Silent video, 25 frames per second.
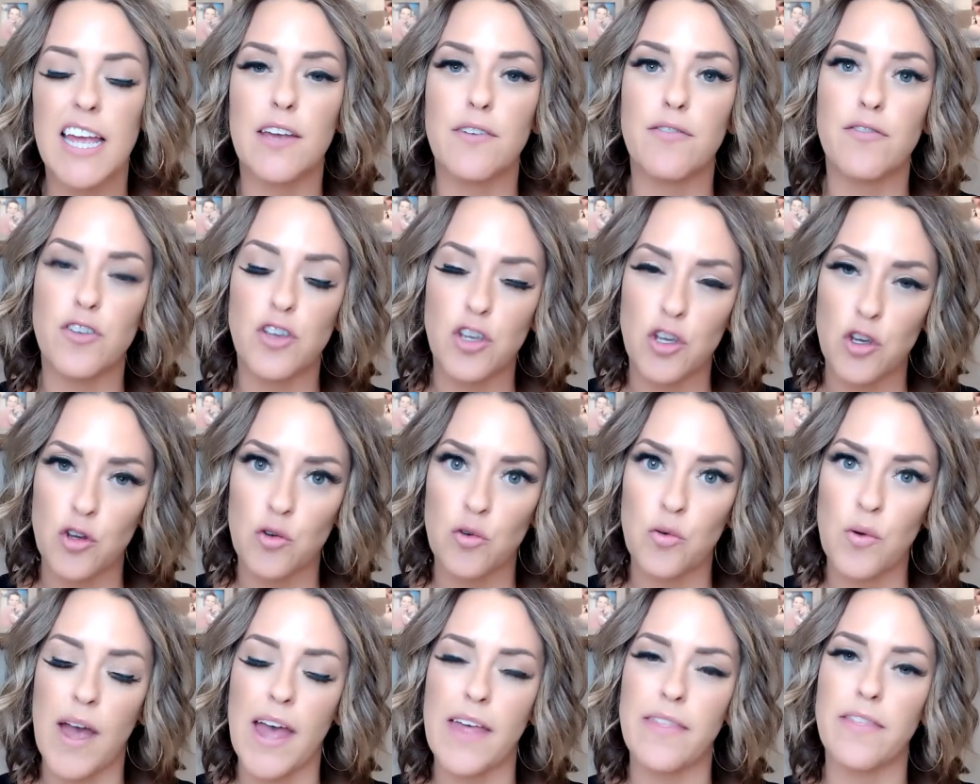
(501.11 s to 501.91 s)
if
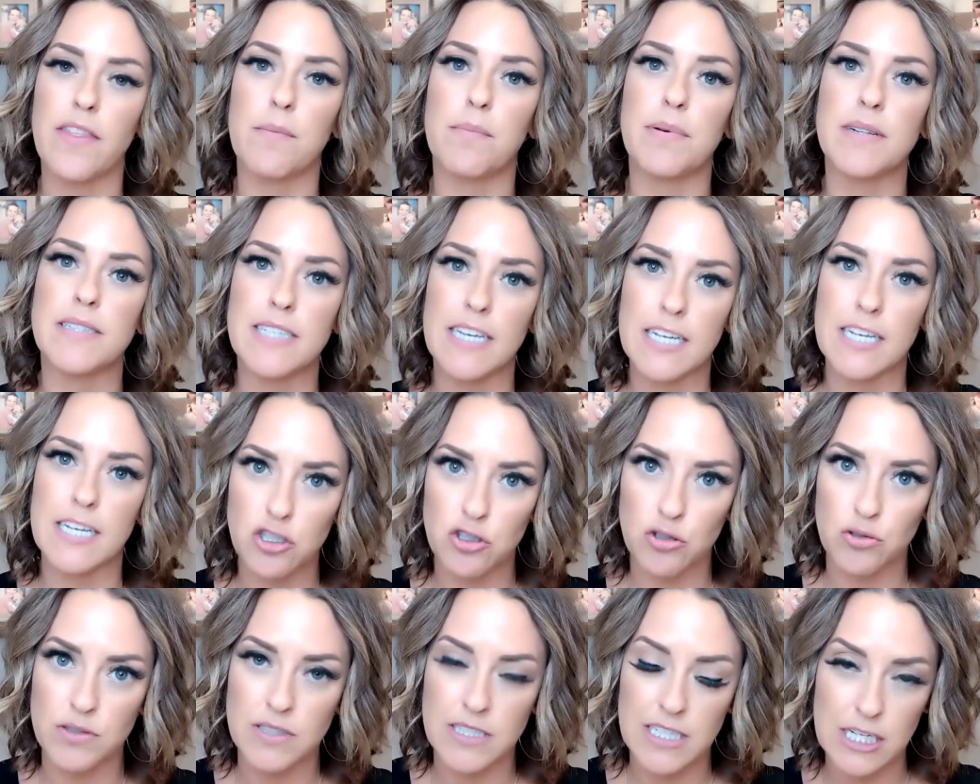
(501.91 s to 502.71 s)
you and the
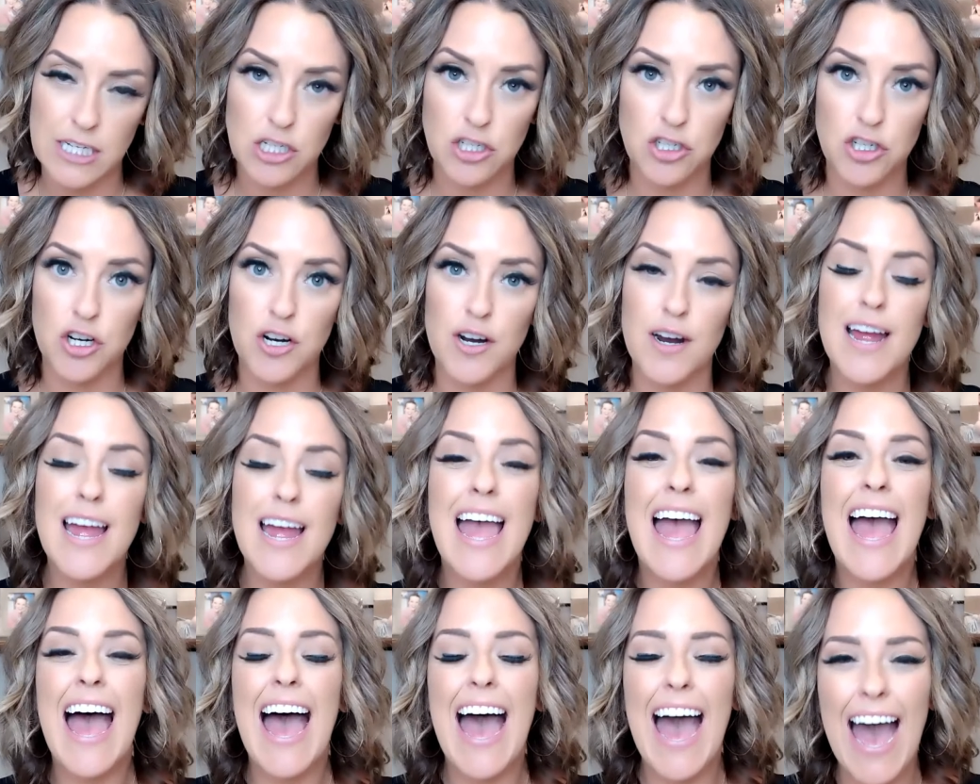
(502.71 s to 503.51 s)
potential teacher
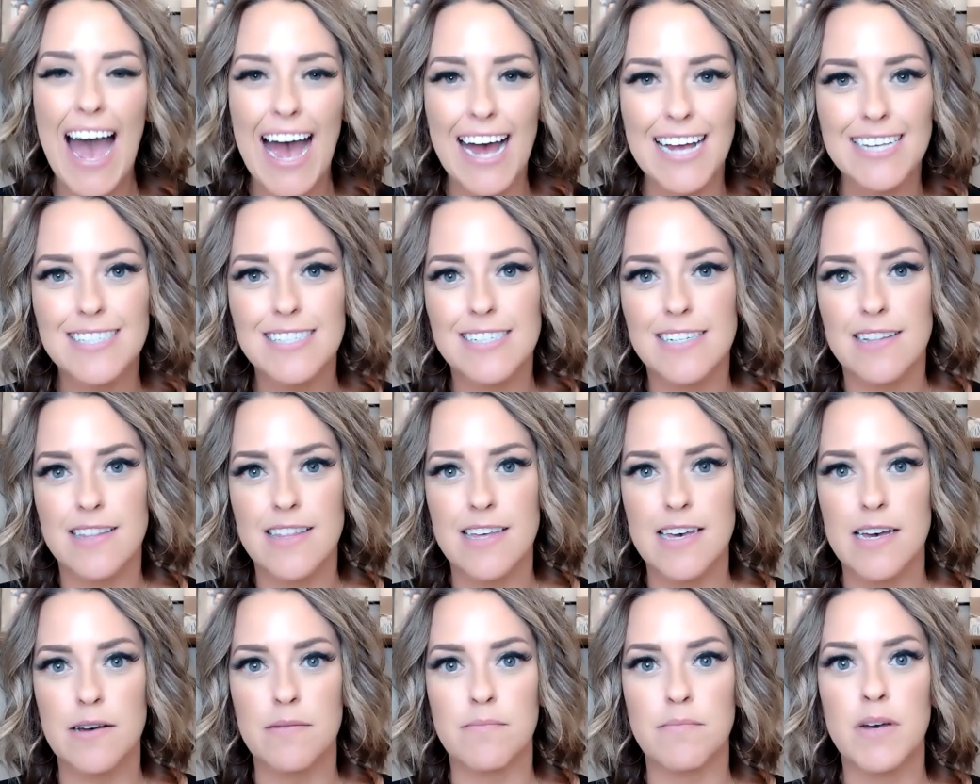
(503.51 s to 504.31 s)
asked
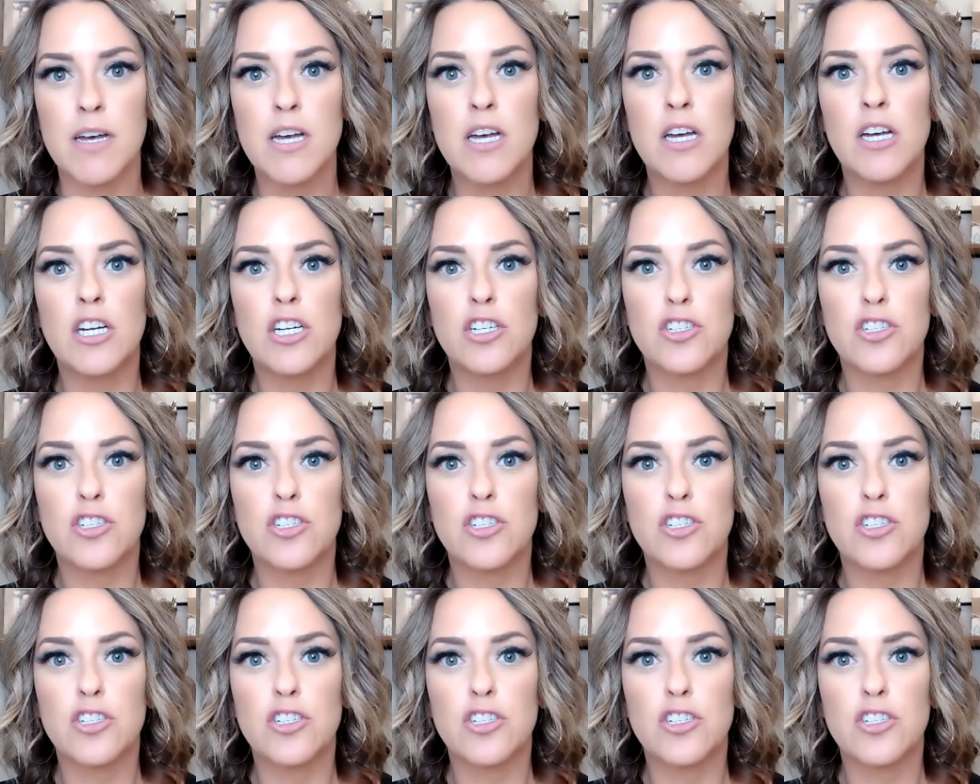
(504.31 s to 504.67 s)
them